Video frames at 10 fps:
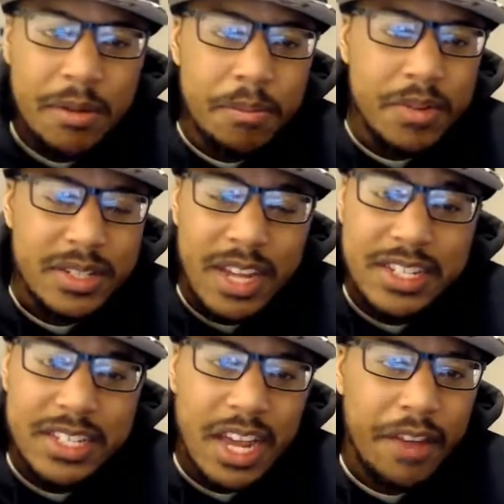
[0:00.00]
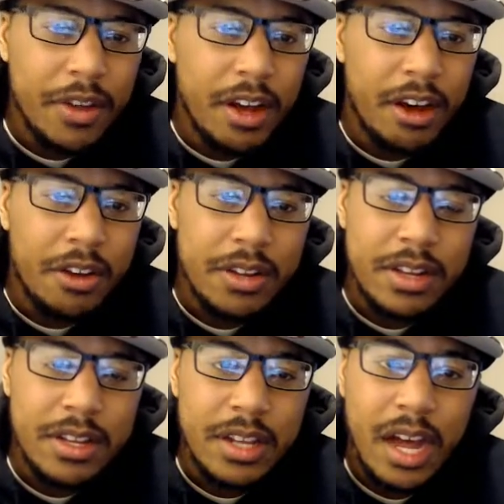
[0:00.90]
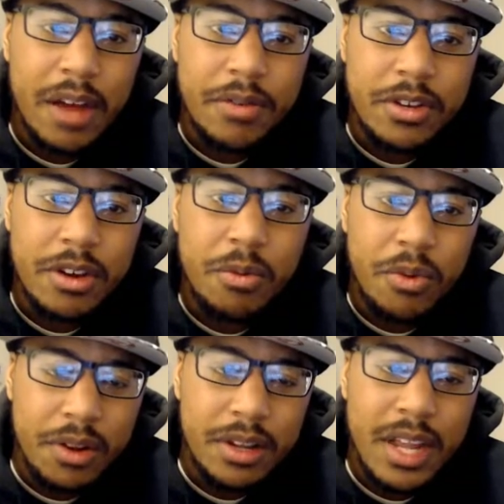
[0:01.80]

But stay safe, y'all. Y'all have a good one.